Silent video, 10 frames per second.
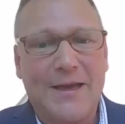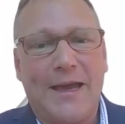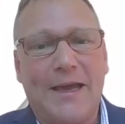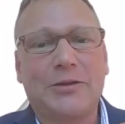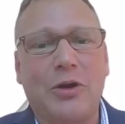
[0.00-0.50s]

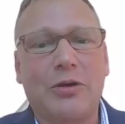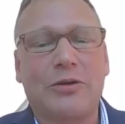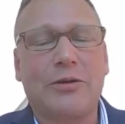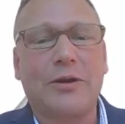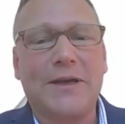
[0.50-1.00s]
And
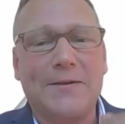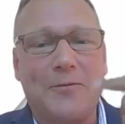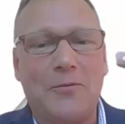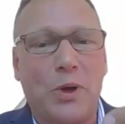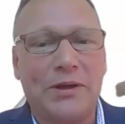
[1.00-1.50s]
Conquer
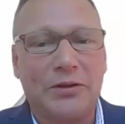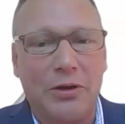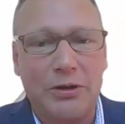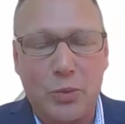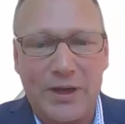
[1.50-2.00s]
went
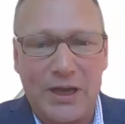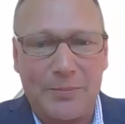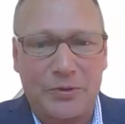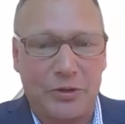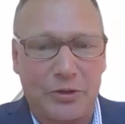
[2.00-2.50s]
all the way up
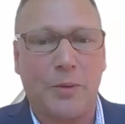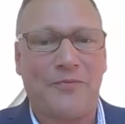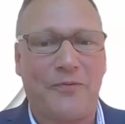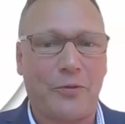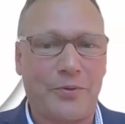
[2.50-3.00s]
to the top
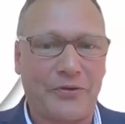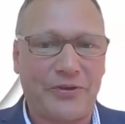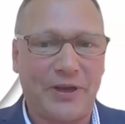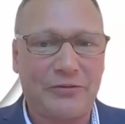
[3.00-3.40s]
4%.